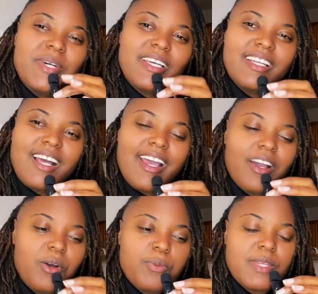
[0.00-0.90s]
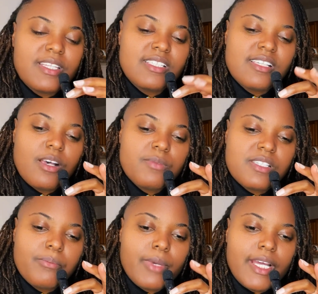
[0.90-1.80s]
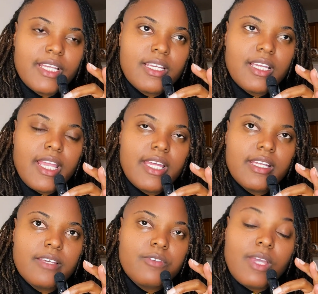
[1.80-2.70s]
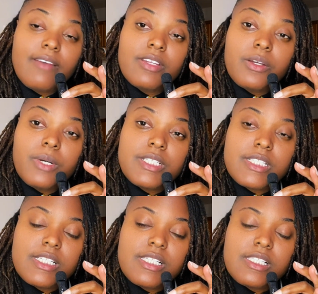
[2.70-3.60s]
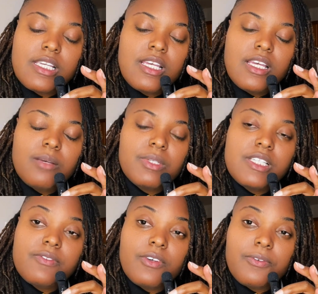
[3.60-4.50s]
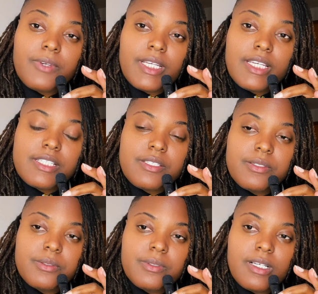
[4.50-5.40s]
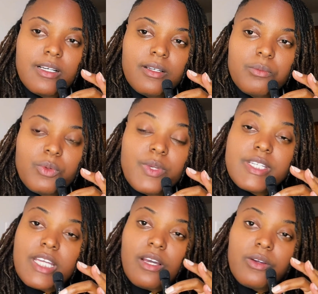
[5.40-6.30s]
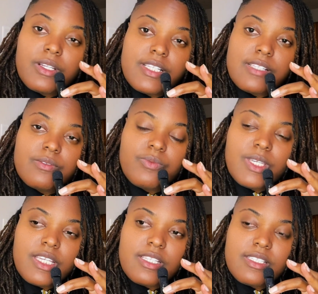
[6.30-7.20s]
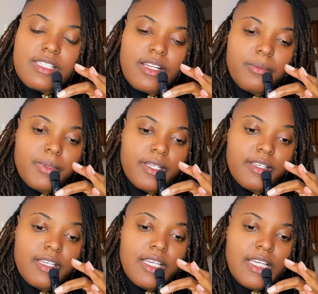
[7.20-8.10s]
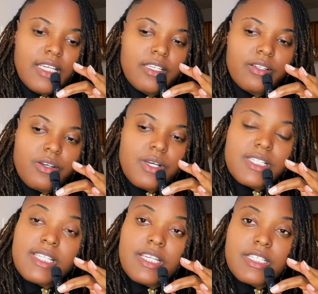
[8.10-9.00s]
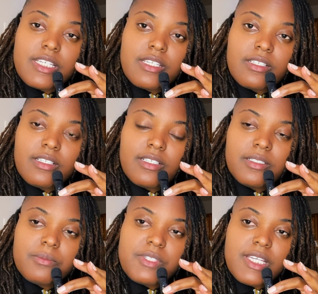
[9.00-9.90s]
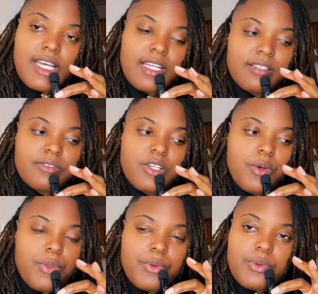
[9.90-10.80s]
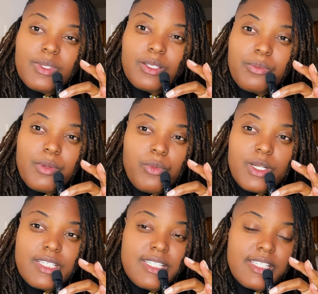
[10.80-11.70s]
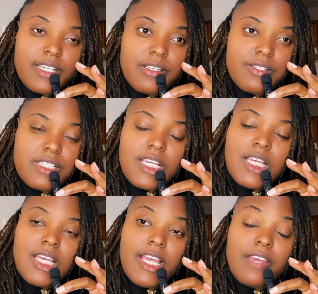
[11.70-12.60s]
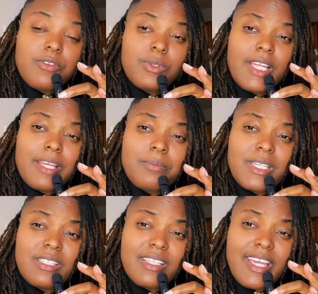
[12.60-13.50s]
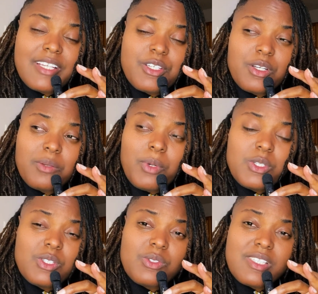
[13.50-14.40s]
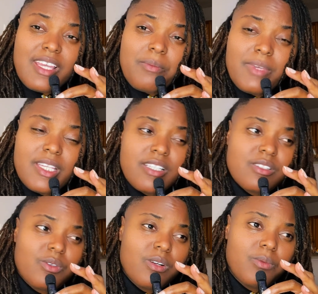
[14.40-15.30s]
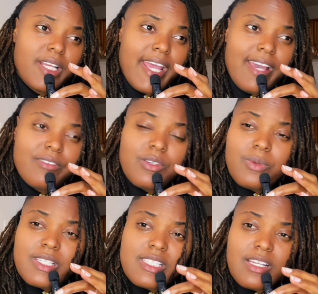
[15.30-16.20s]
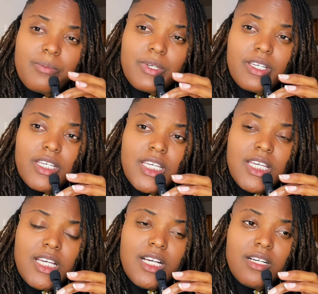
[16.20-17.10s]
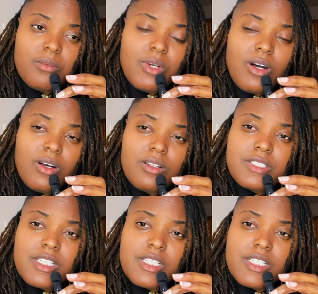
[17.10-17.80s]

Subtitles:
But I hope that this body. And if you have any questions, please feel free to reach out, and we can set up a session to kind of go through a little bit more details. If you'd like me to look at your personal statements or what have you, we can set up a call.